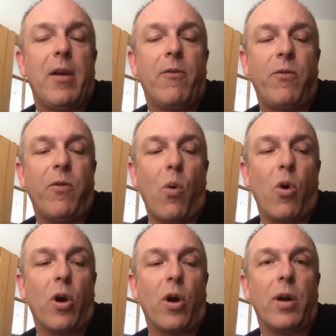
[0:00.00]

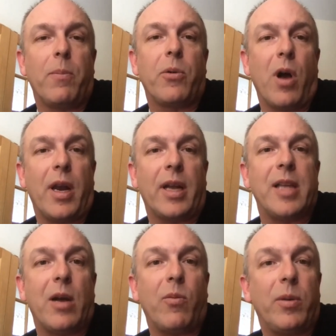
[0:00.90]
for products
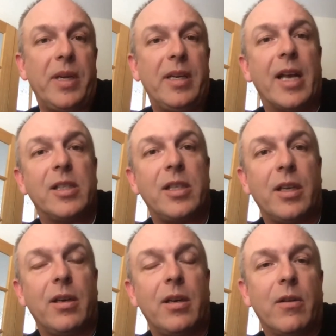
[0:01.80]
that would be
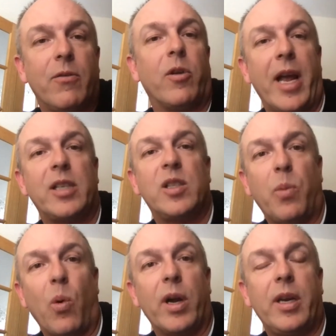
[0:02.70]
destined for export.